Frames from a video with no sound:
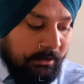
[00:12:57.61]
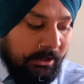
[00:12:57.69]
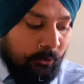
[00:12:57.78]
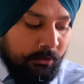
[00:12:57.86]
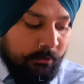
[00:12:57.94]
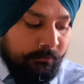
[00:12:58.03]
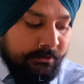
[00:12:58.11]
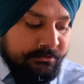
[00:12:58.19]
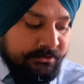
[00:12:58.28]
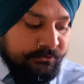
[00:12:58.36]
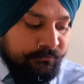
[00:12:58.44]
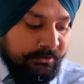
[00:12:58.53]
However,
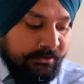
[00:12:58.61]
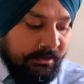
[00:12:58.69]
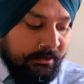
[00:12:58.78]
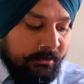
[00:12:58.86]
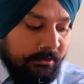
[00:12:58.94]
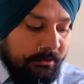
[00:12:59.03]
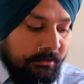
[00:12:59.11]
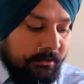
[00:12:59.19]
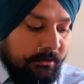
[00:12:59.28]
since we can